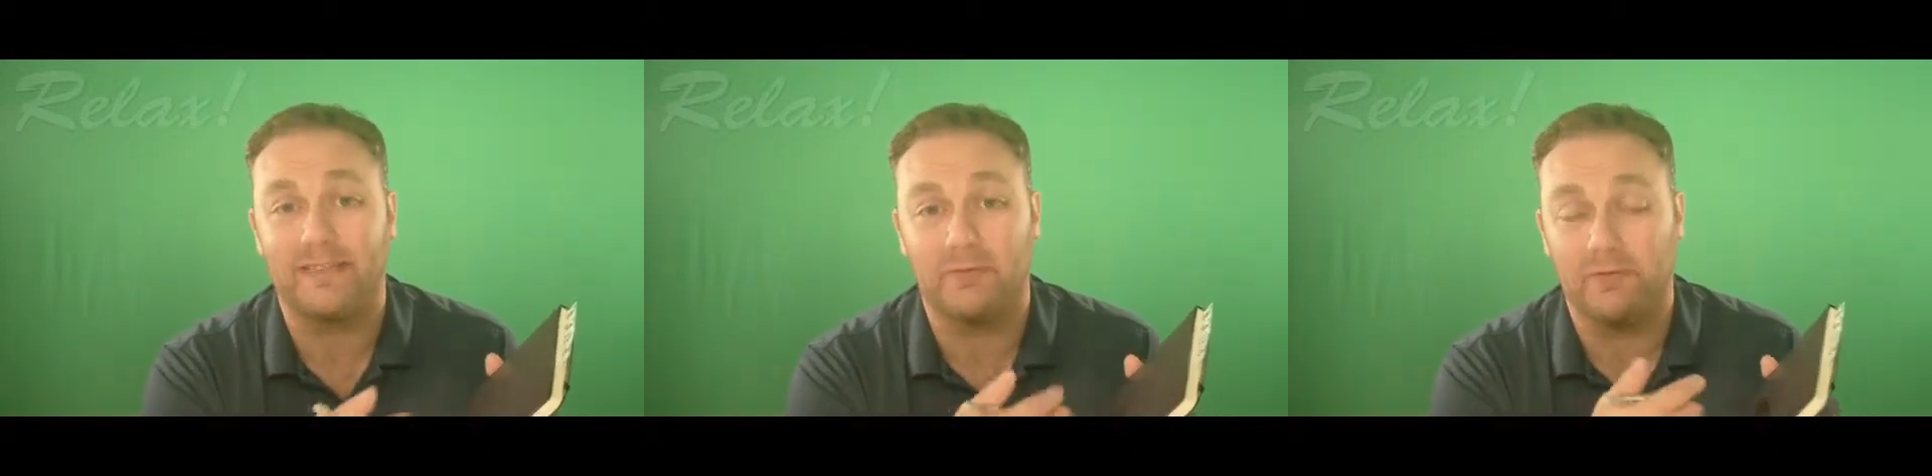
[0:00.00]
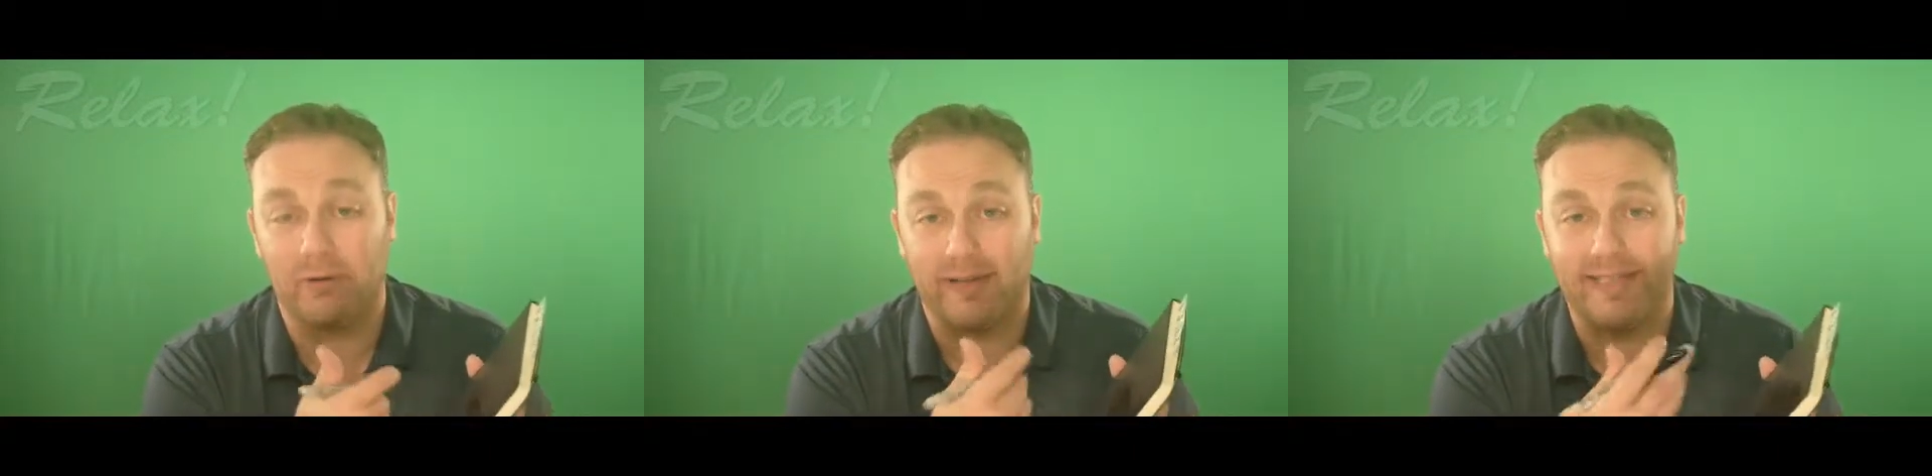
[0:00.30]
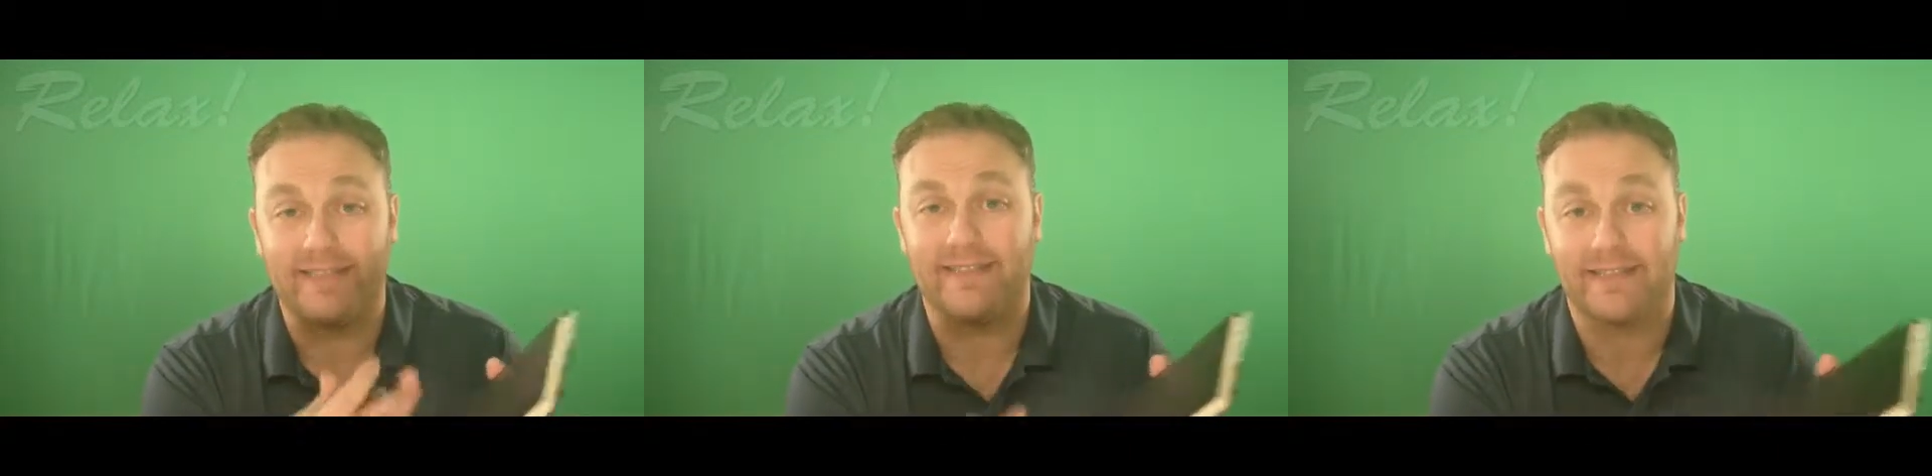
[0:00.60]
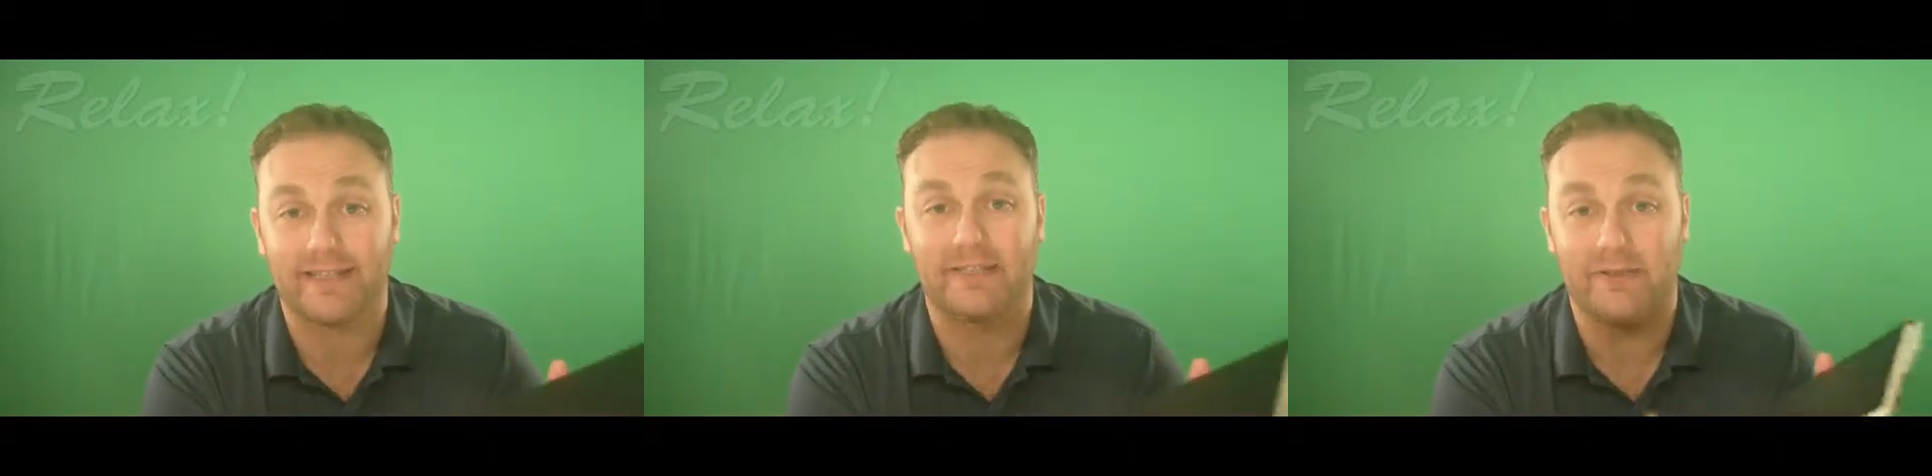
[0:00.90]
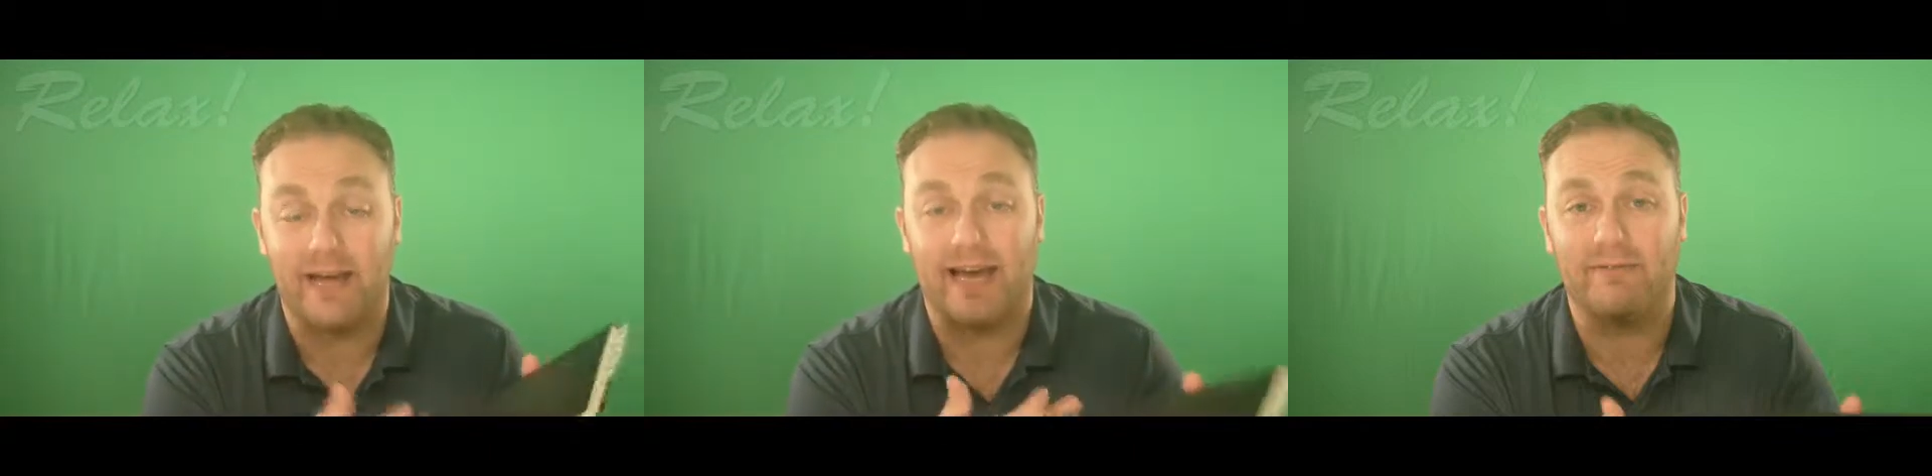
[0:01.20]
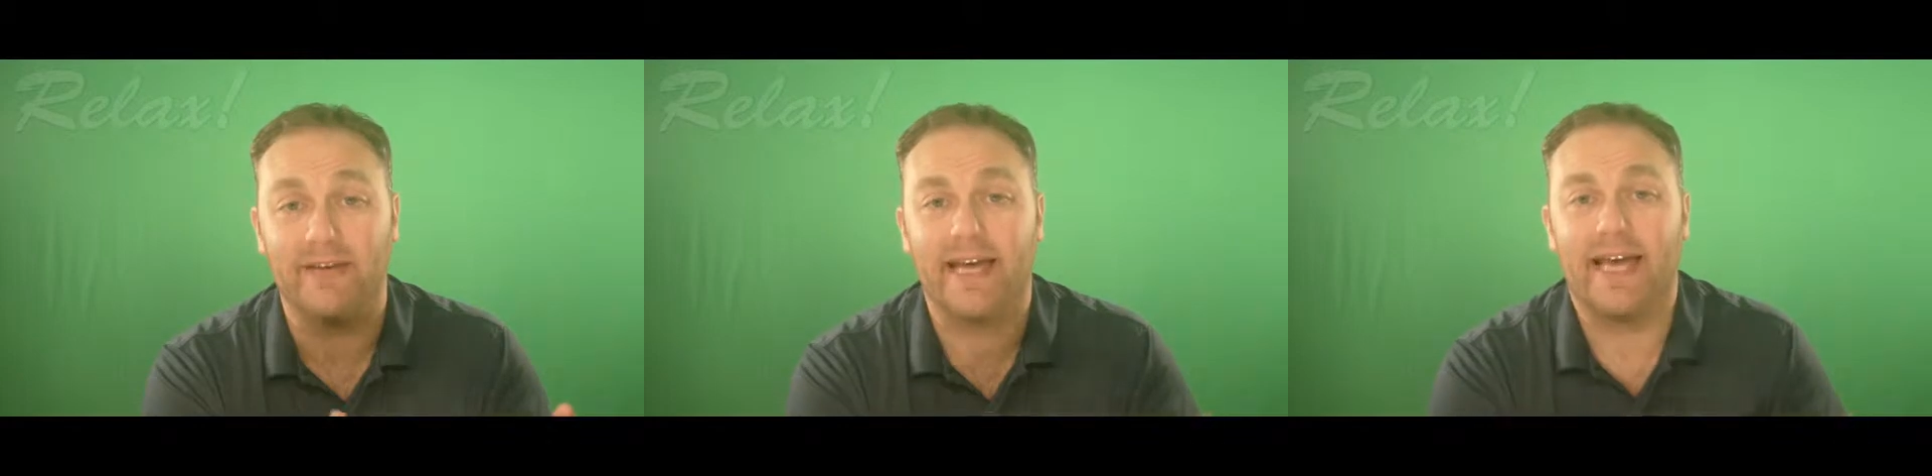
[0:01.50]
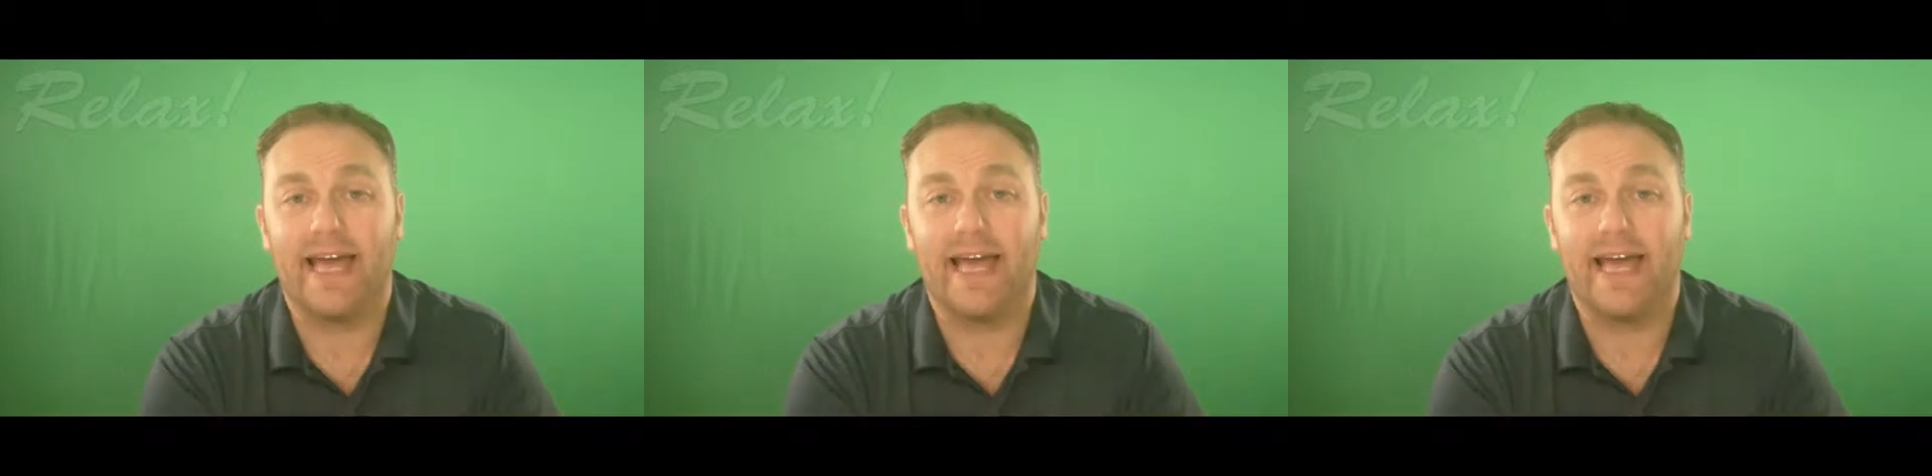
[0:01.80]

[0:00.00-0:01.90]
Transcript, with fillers: some of your ideas that you have